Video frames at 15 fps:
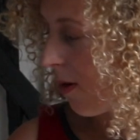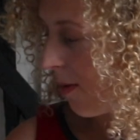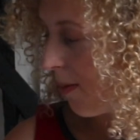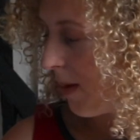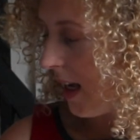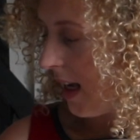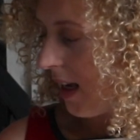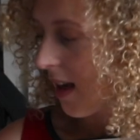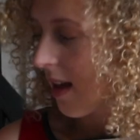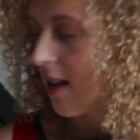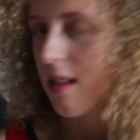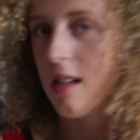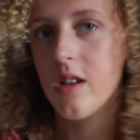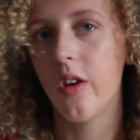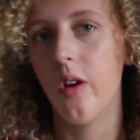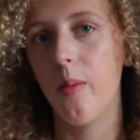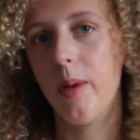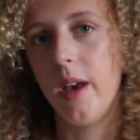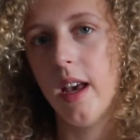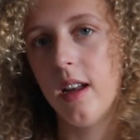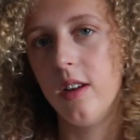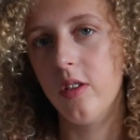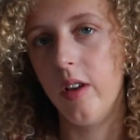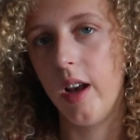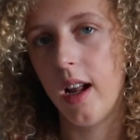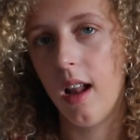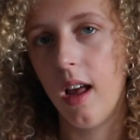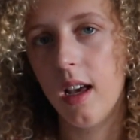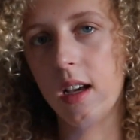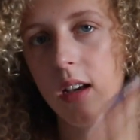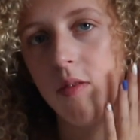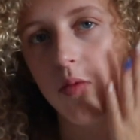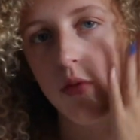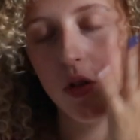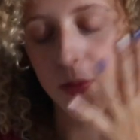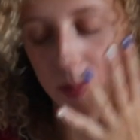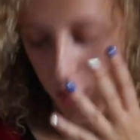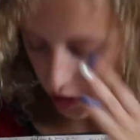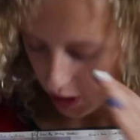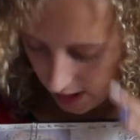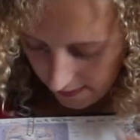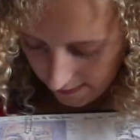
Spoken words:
of me at the top here doing smushy